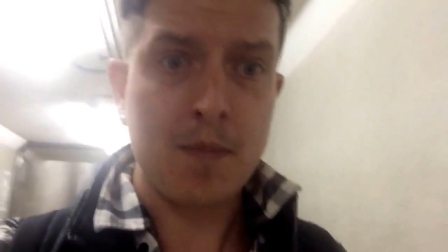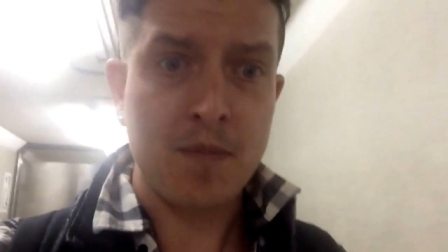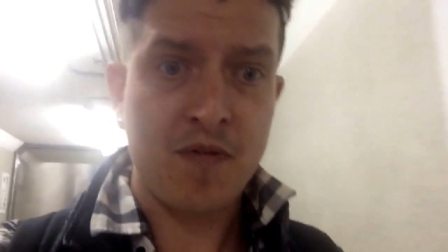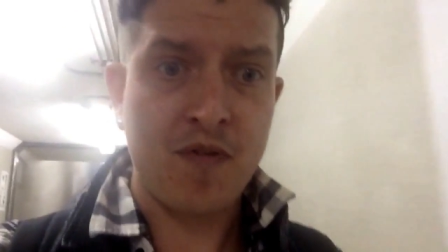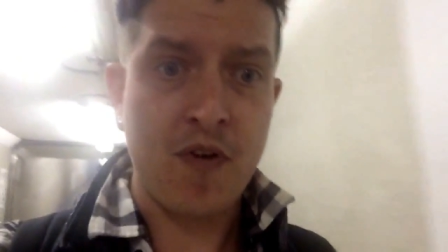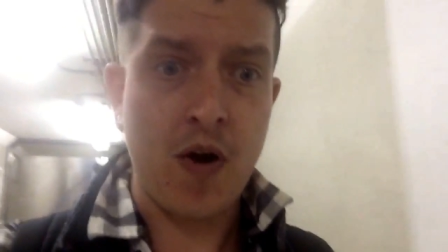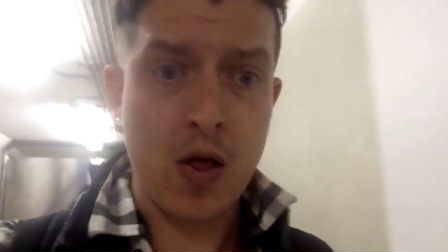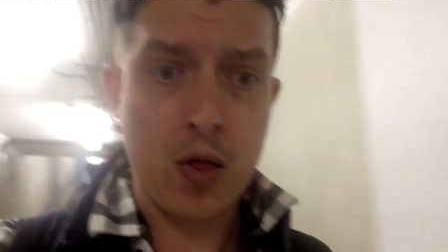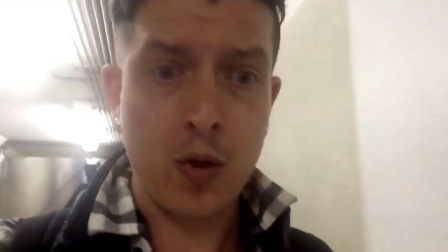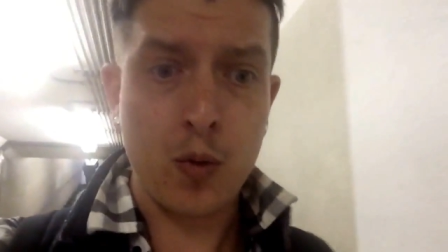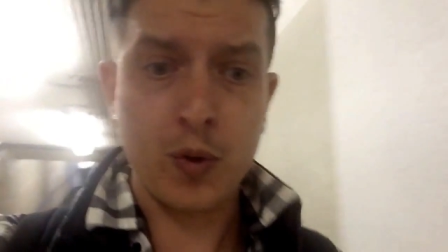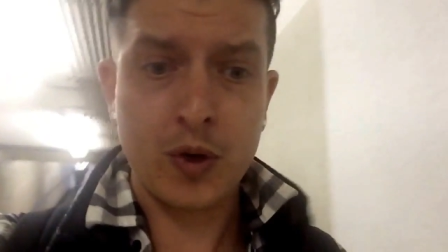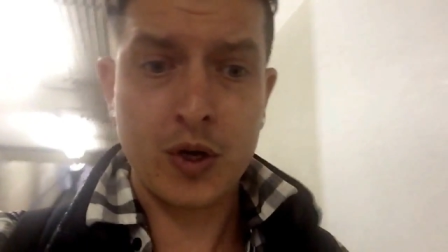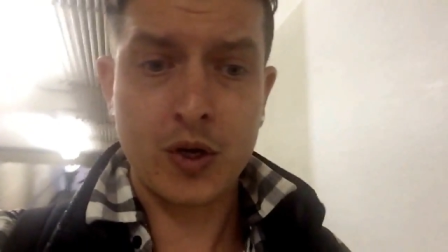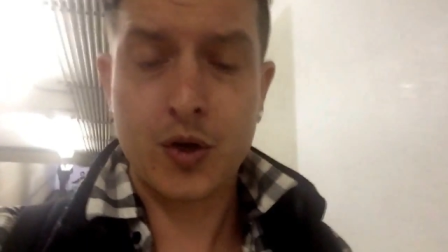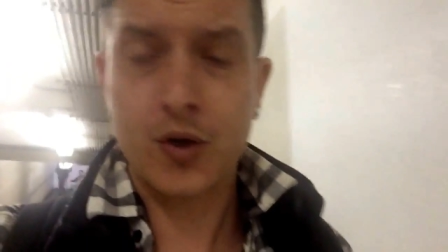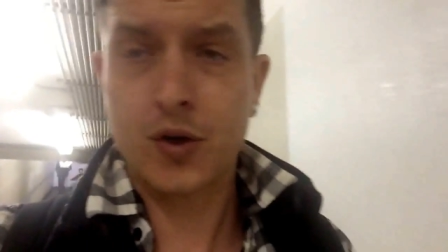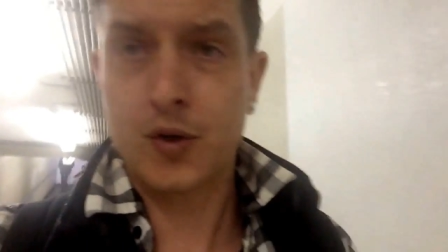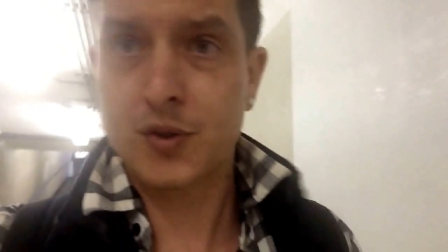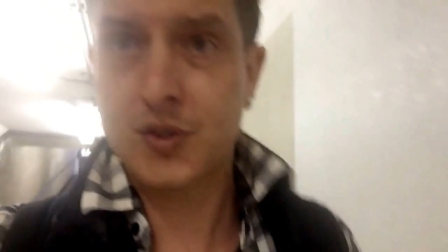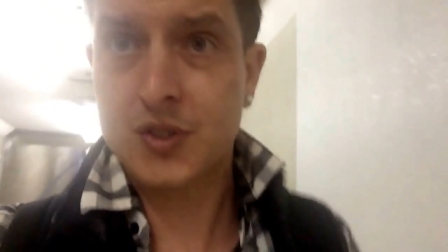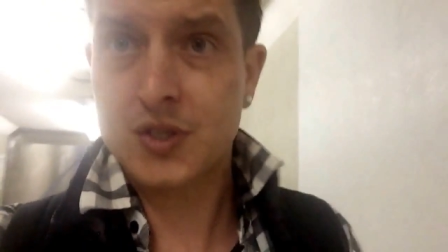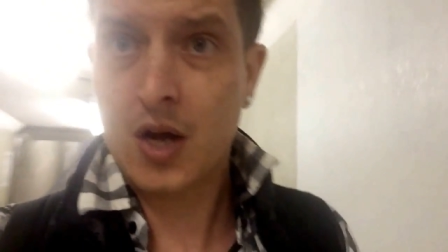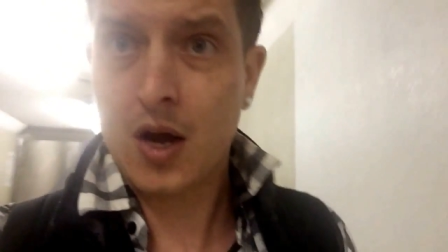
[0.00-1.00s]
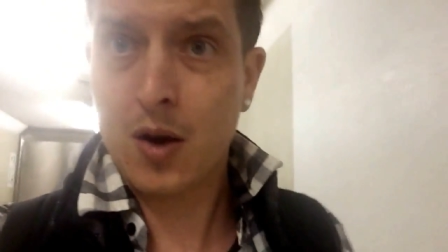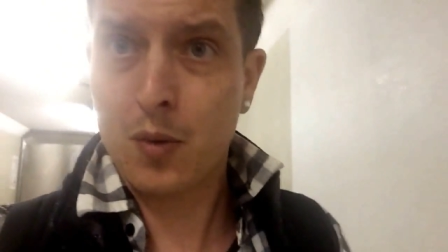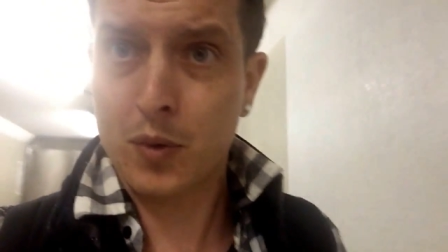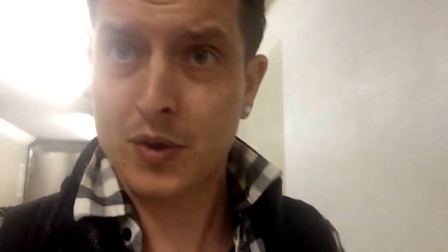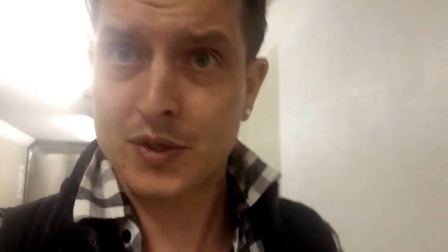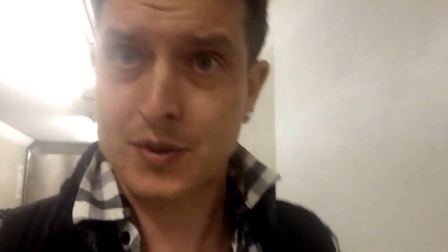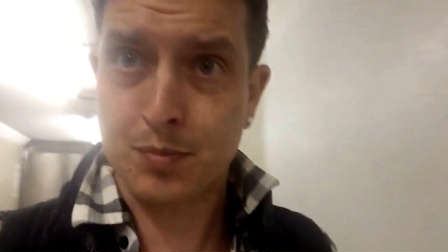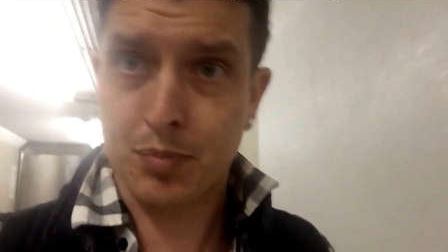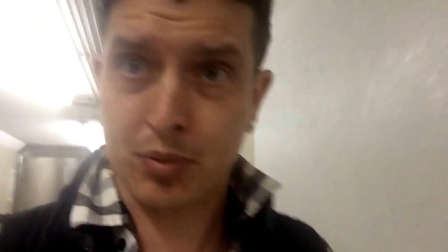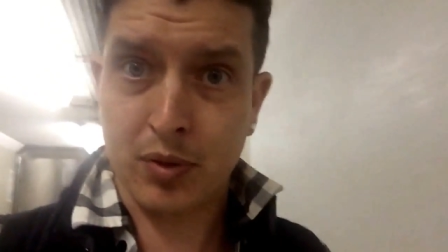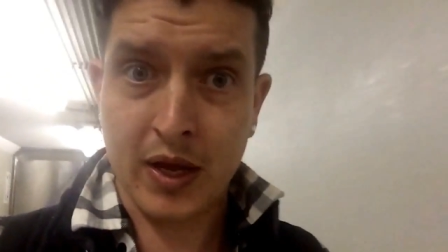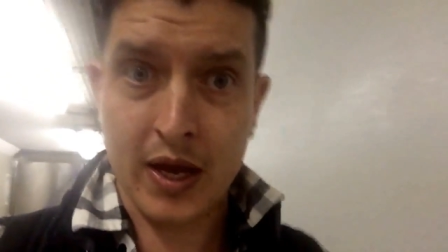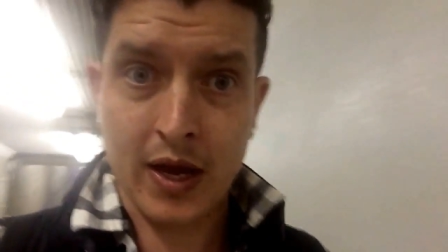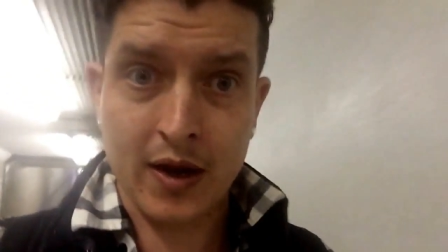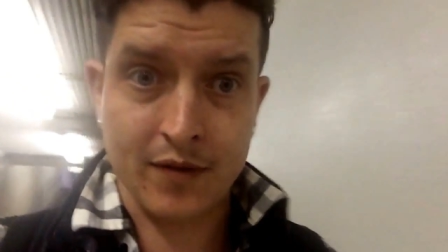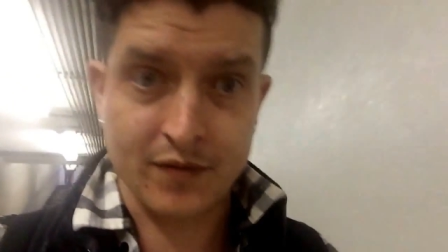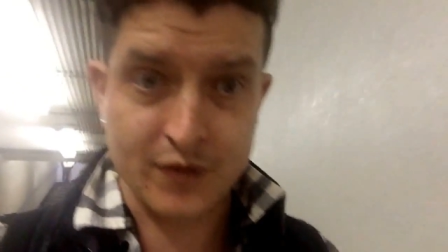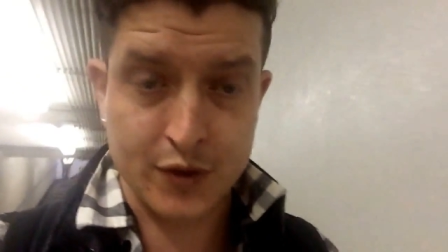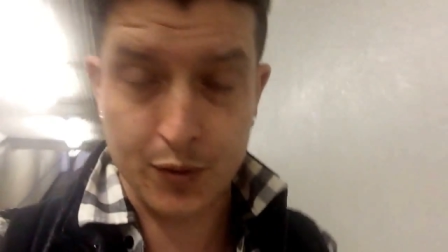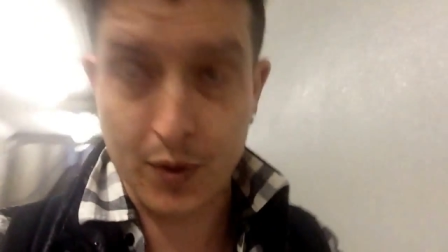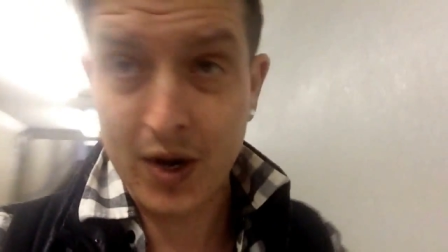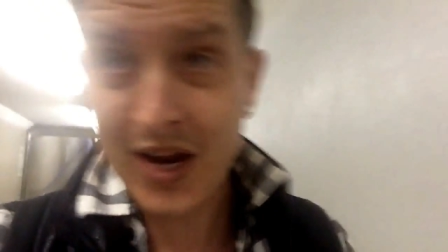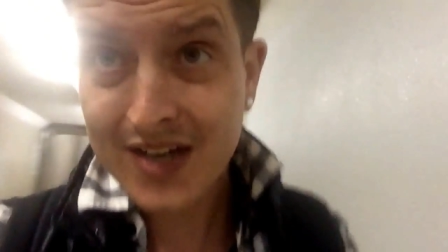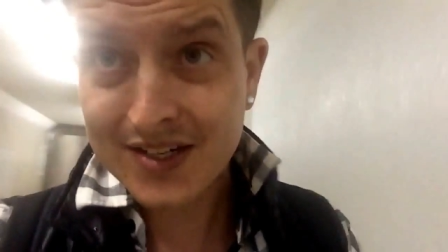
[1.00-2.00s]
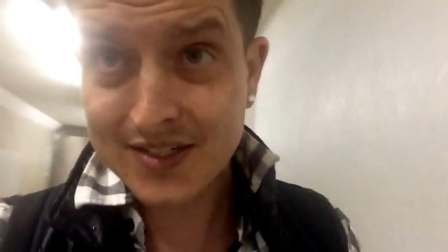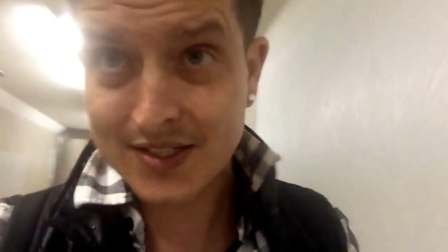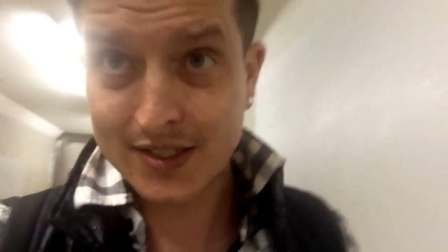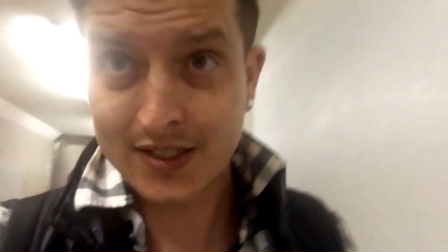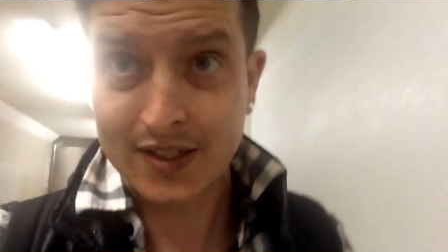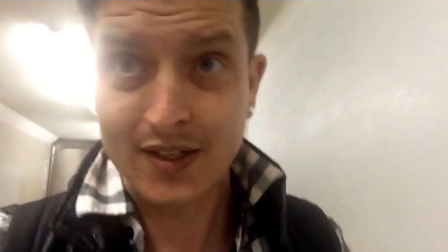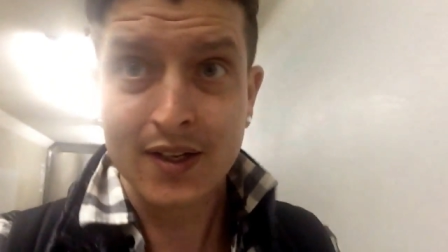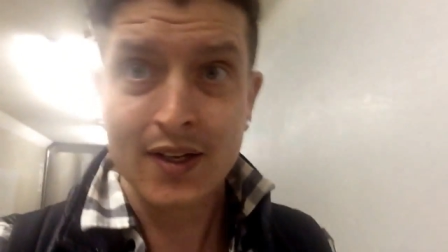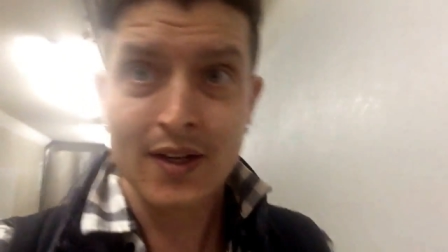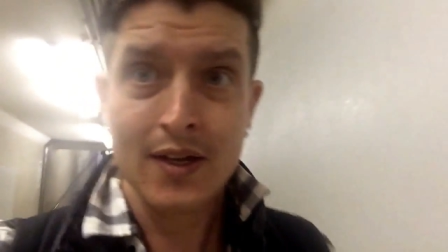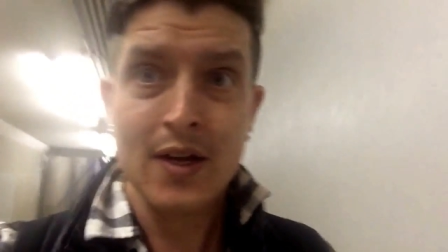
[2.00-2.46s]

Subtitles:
following Kurosawa's plan of directing.